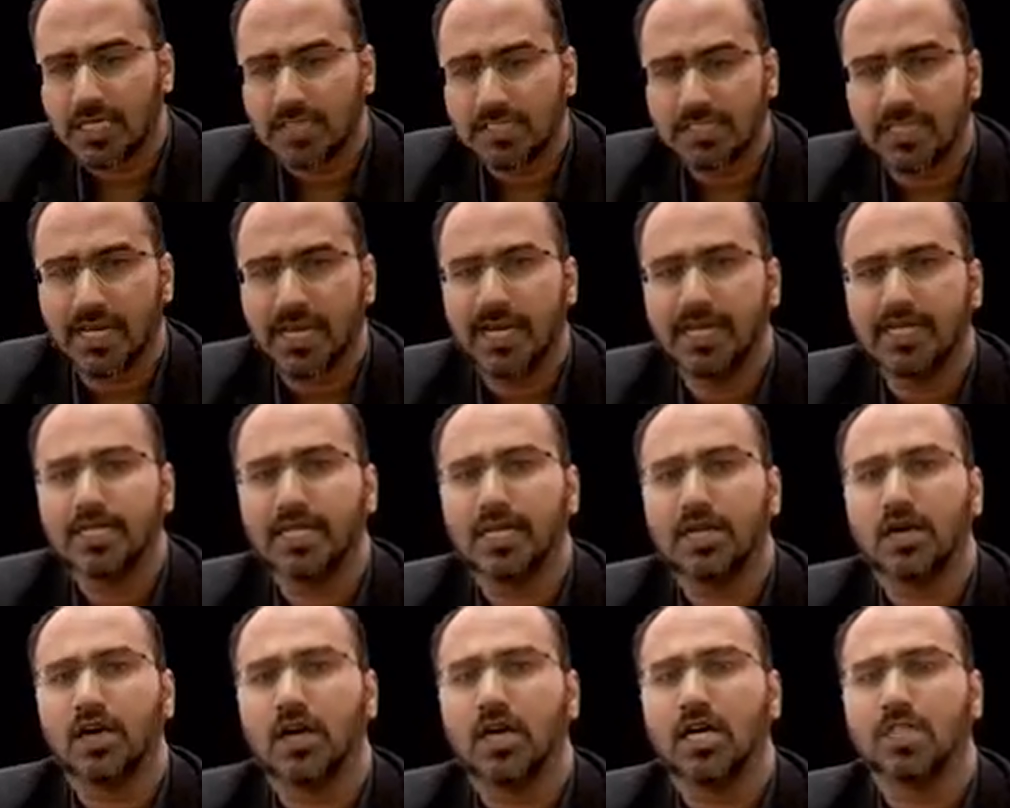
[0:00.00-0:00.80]
inside
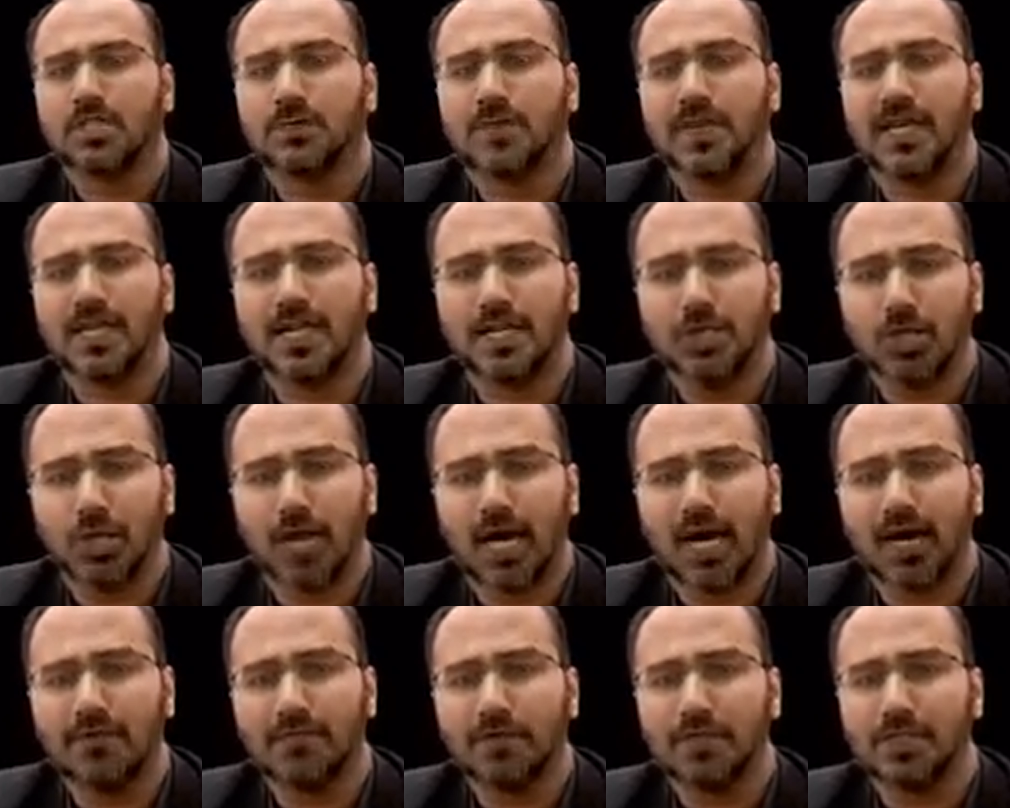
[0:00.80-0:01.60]
the hospital.
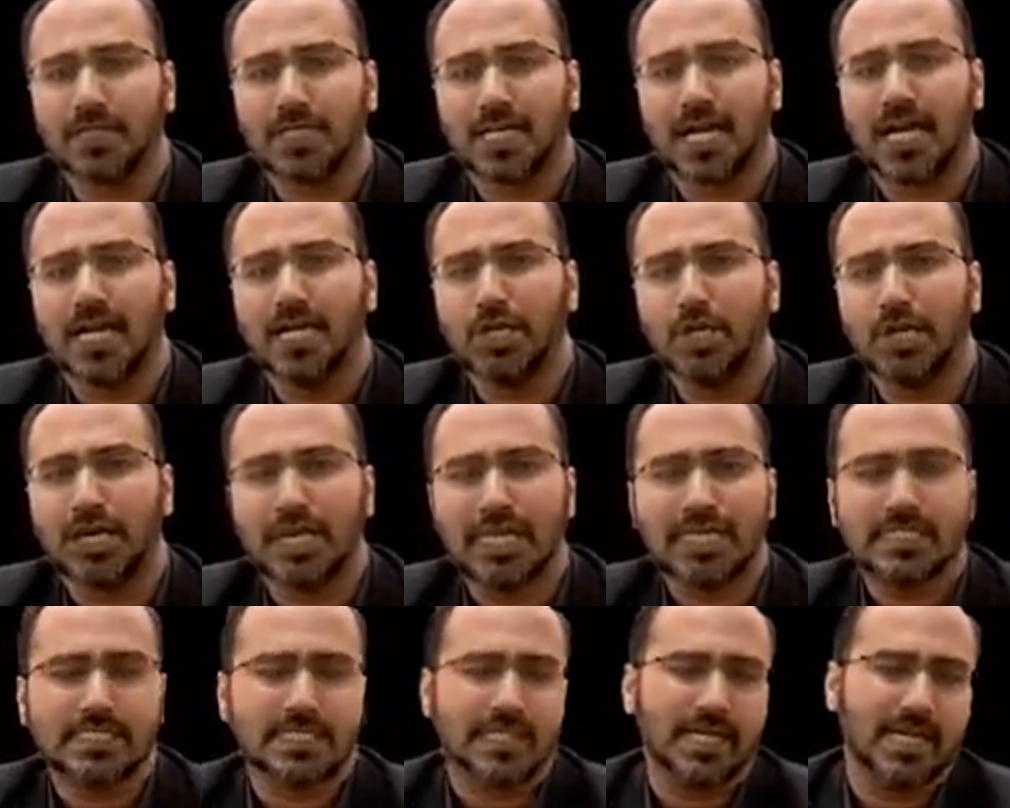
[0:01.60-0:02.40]
You have to start your
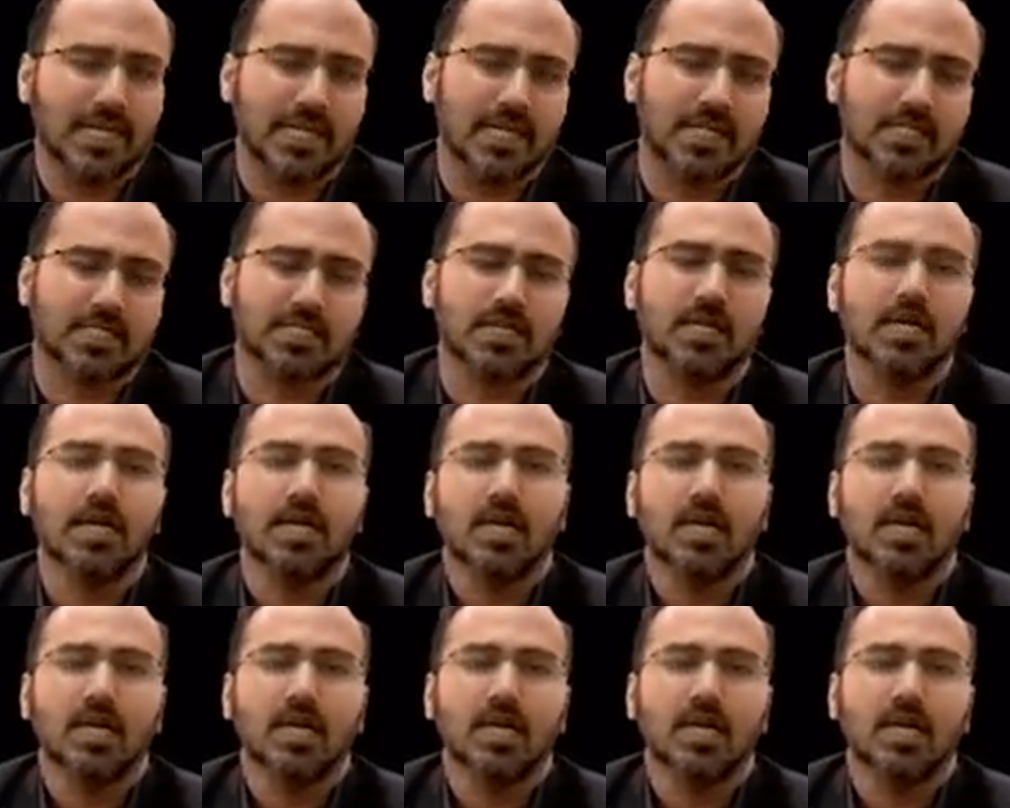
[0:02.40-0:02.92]
ACLS.